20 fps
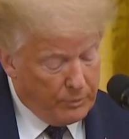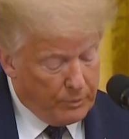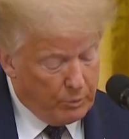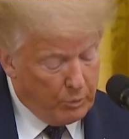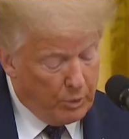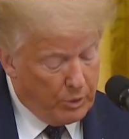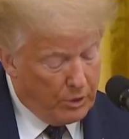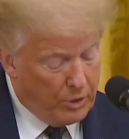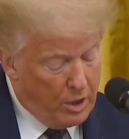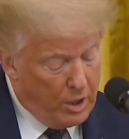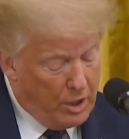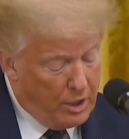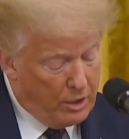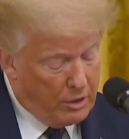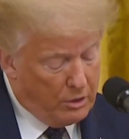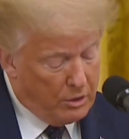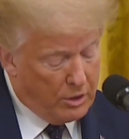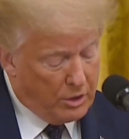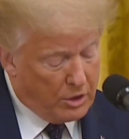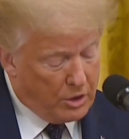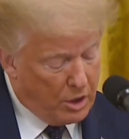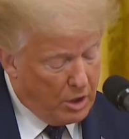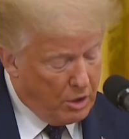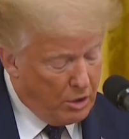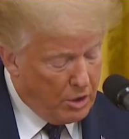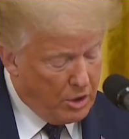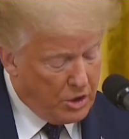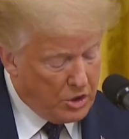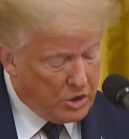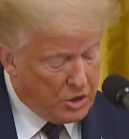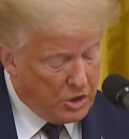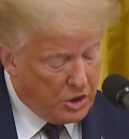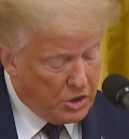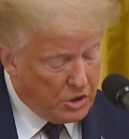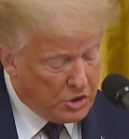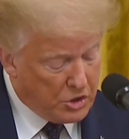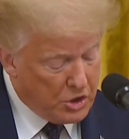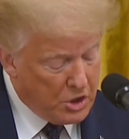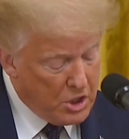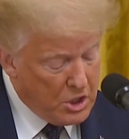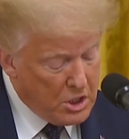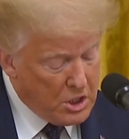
With honor and courage, these